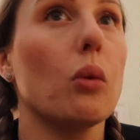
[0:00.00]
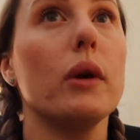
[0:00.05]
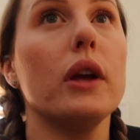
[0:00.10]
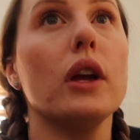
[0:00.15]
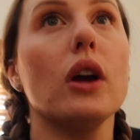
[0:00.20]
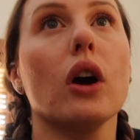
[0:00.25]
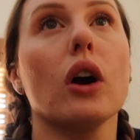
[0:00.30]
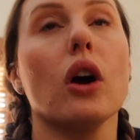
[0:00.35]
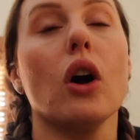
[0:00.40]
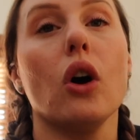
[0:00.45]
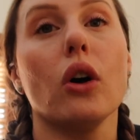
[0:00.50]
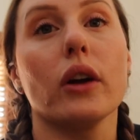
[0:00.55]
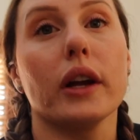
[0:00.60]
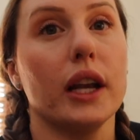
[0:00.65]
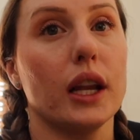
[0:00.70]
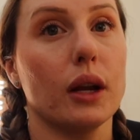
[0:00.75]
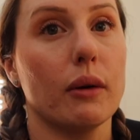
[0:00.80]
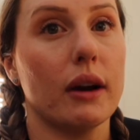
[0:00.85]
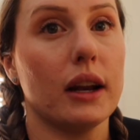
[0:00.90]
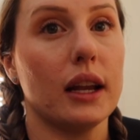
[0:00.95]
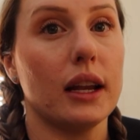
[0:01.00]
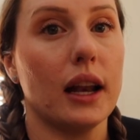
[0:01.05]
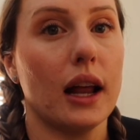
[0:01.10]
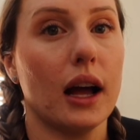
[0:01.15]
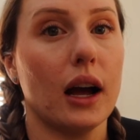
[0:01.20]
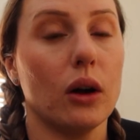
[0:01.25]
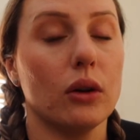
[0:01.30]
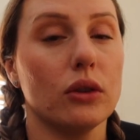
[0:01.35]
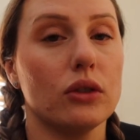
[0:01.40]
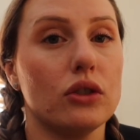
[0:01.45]
we are all getting ready
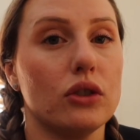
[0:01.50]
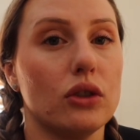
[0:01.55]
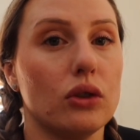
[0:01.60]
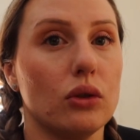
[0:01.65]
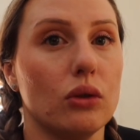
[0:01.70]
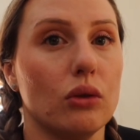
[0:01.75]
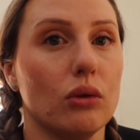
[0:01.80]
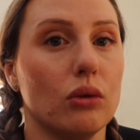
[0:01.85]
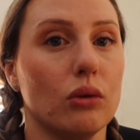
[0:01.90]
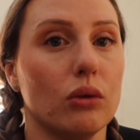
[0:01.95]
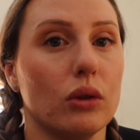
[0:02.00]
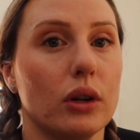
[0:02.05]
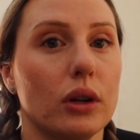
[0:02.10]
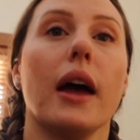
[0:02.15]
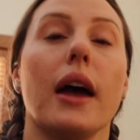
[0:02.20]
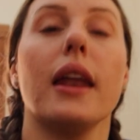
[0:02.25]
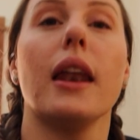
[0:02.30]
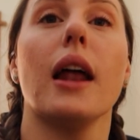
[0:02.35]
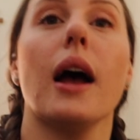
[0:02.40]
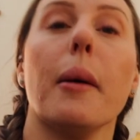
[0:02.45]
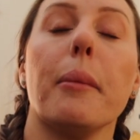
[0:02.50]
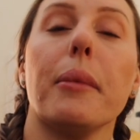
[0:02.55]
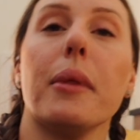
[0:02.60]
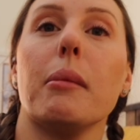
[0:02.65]
now to head up